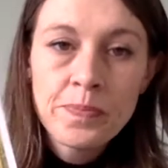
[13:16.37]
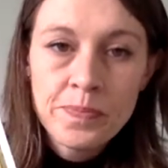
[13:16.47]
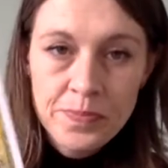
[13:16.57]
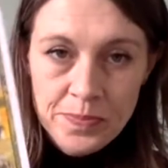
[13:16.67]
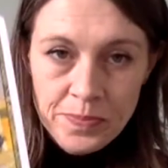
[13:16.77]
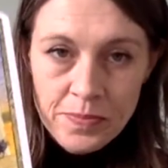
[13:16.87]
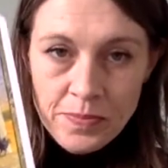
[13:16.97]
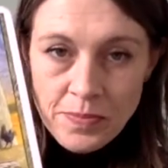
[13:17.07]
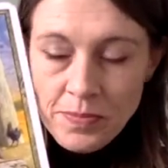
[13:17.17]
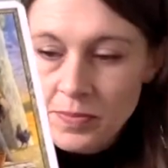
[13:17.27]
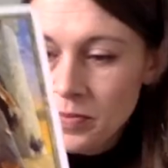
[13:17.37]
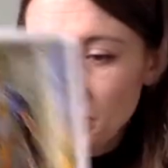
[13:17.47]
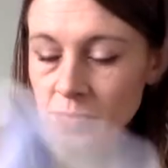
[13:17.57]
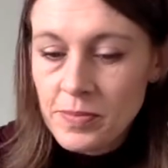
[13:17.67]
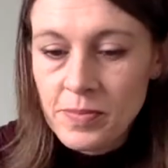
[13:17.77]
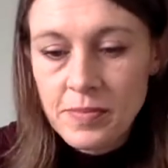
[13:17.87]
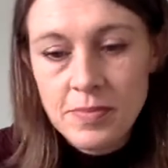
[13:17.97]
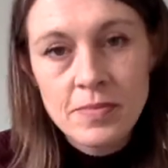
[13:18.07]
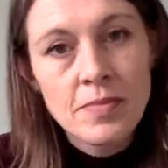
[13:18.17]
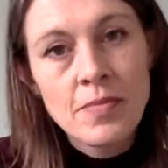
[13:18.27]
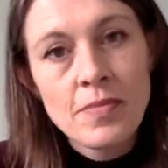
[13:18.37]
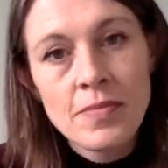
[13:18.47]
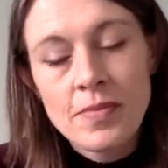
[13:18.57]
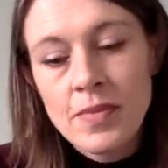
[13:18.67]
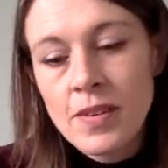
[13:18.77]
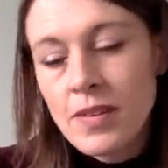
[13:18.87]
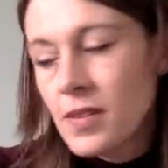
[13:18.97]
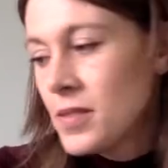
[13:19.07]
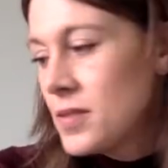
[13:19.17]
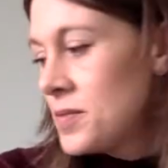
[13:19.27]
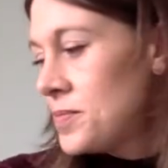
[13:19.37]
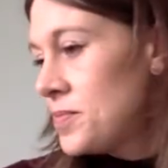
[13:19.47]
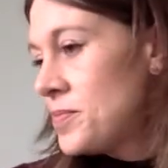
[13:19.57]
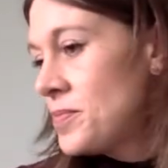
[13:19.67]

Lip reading: Nobody speaks.